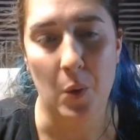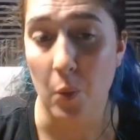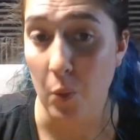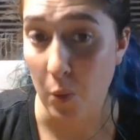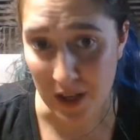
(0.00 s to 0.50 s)

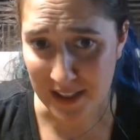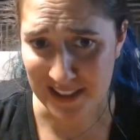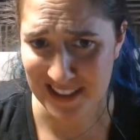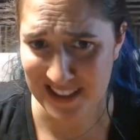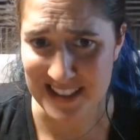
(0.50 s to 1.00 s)
What
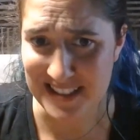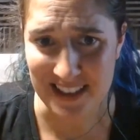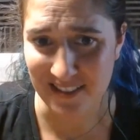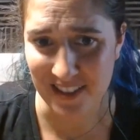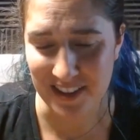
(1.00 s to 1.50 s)
is this
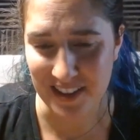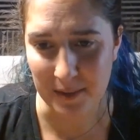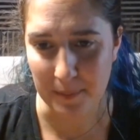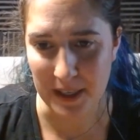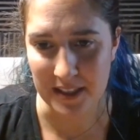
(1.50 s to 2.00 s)
everything
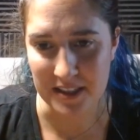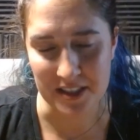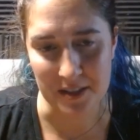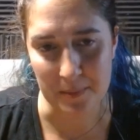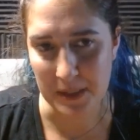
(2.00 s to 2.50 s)
page
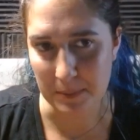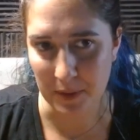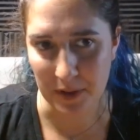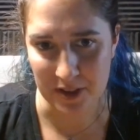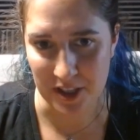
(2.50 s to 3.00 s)
that people
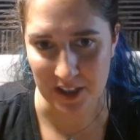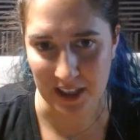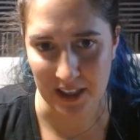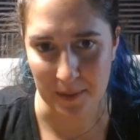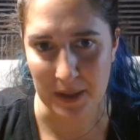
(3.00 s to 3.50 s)
are
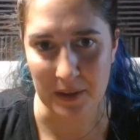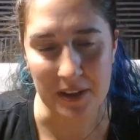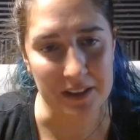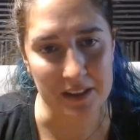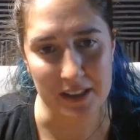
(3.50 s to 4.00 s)
talking about
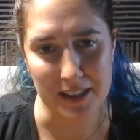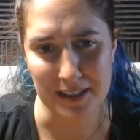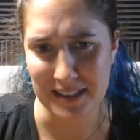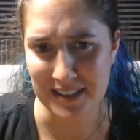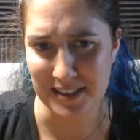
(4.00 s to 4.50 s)
online?
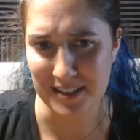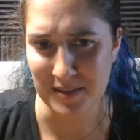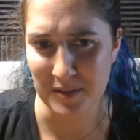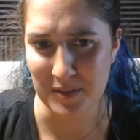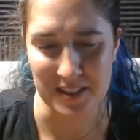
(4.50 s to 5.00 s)
And
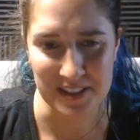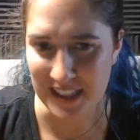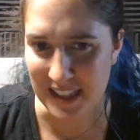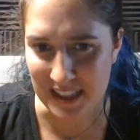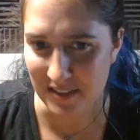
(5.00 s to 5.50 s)
does
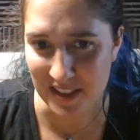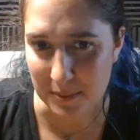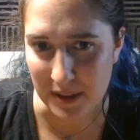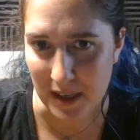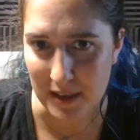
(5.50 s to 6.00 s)
that even
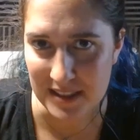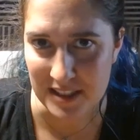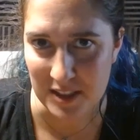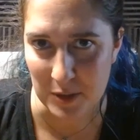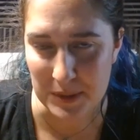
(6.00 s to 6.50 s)
apply to
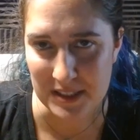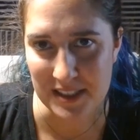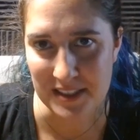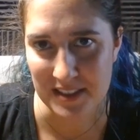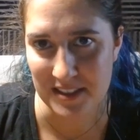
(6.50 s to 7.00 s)
your
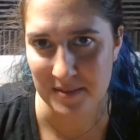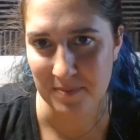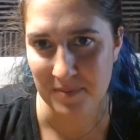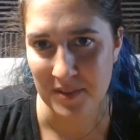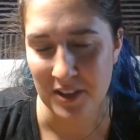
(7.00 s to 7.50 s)
business?
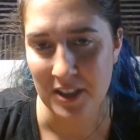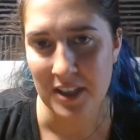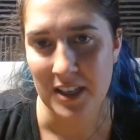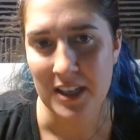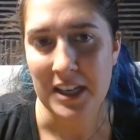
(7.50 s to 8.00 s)

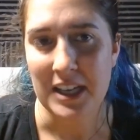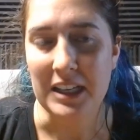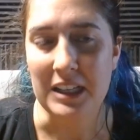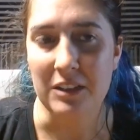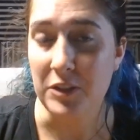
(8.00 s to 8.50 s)

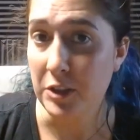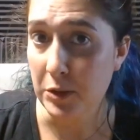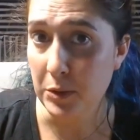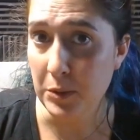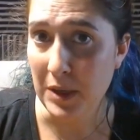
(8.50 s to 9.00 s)
If
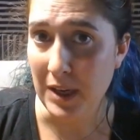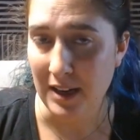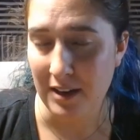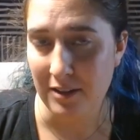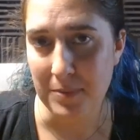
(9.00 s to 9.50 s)
you
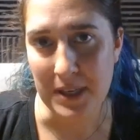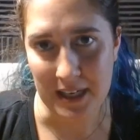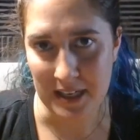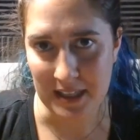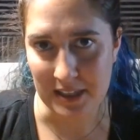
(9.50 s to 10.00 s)
have been
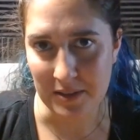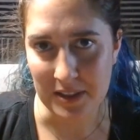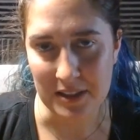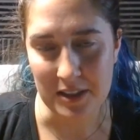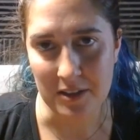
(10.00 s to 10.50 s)
hanging out in
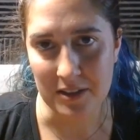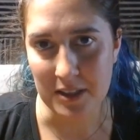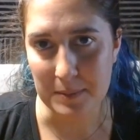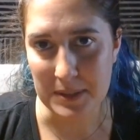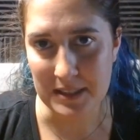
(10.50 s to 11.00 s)
the online
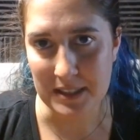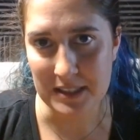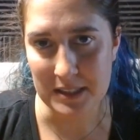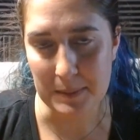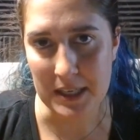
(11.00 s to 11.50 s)
business
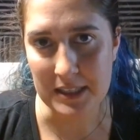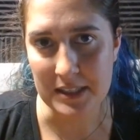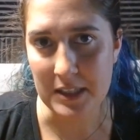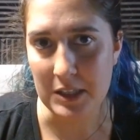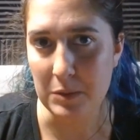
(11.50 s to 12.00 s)
space,
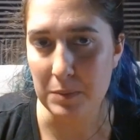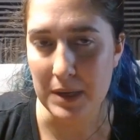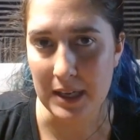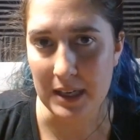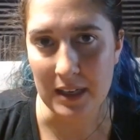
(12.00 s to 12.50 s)
you
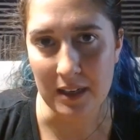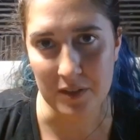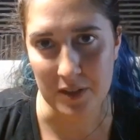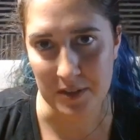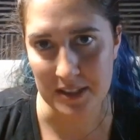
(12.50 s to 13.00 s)
may have
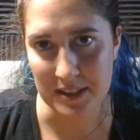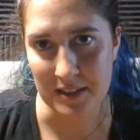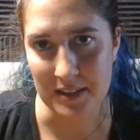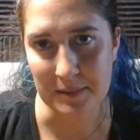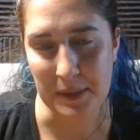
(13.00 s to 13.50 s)
noticed
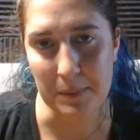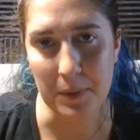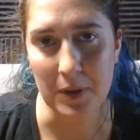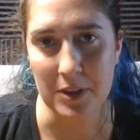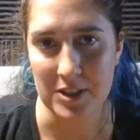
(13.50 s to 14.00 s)
that people
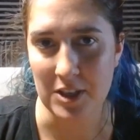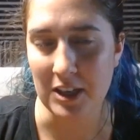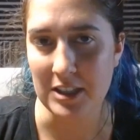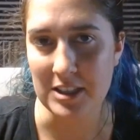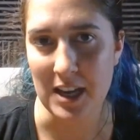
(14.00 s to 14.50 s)
are
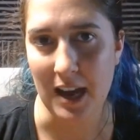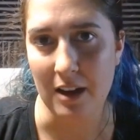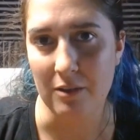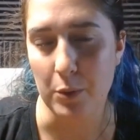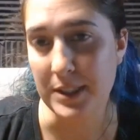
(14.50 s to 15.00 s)
starting to
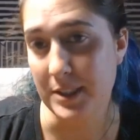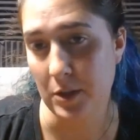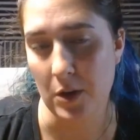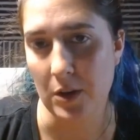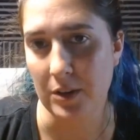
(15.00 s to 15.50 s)
have what is
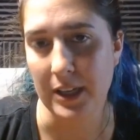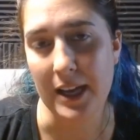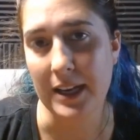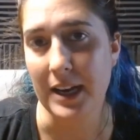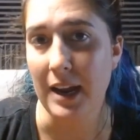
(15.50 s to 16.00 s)
called
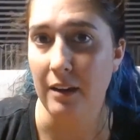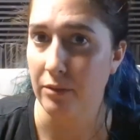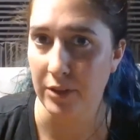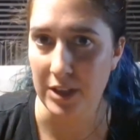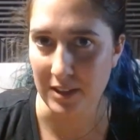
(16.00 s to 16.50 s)
an
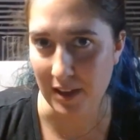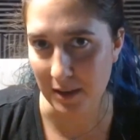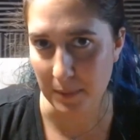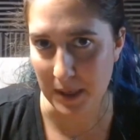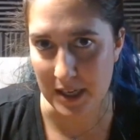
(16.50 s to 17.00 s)
everything
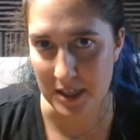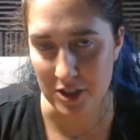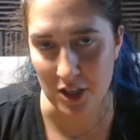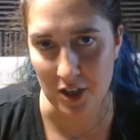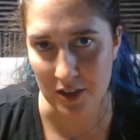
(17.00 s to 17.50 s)
page
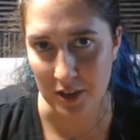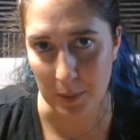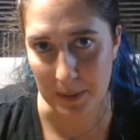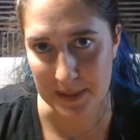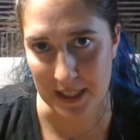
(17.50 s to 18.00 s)
on their
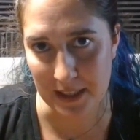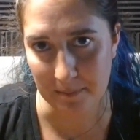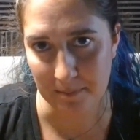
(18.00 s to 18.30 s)
website.